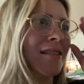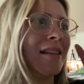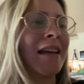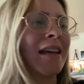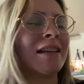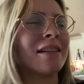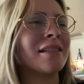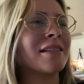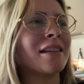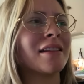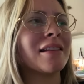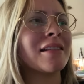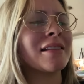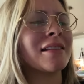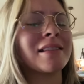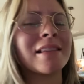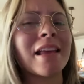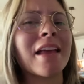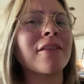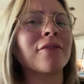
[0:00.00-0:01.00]
it didn't
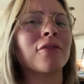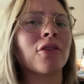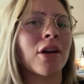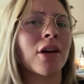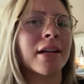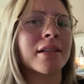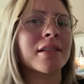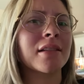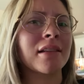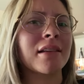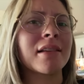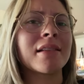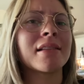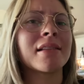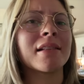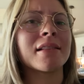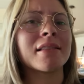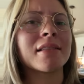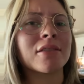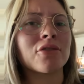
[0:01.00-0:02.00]
save correctly
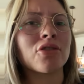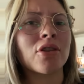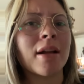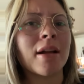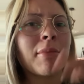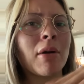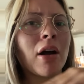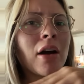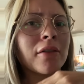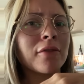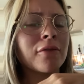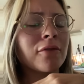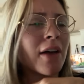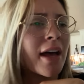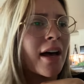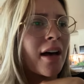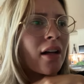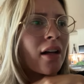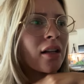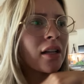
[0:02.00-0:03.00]
since the tripod
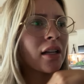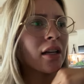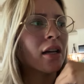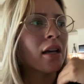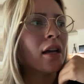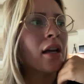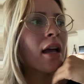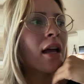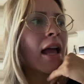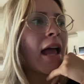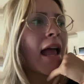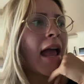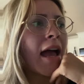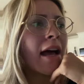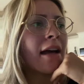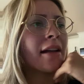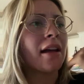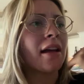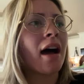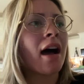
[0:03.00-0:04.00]
fell,
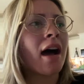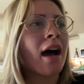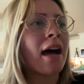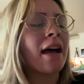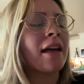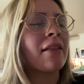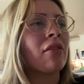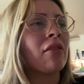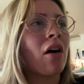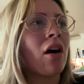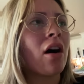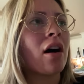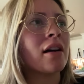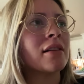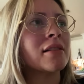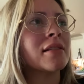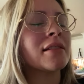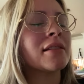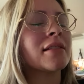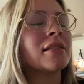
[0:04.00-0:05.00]
and I
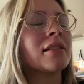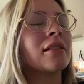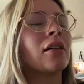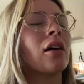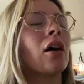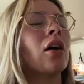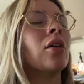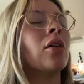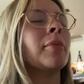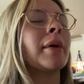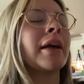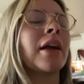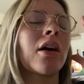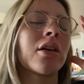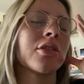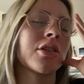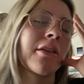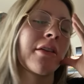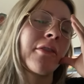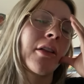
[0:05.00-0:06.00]
lost, oh my
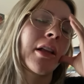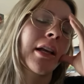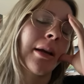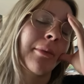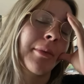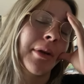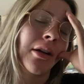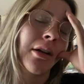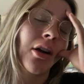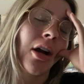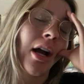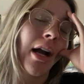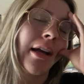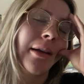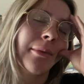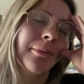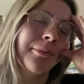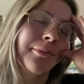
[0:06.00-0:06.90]
gosh, I feel like I'm gonna cry.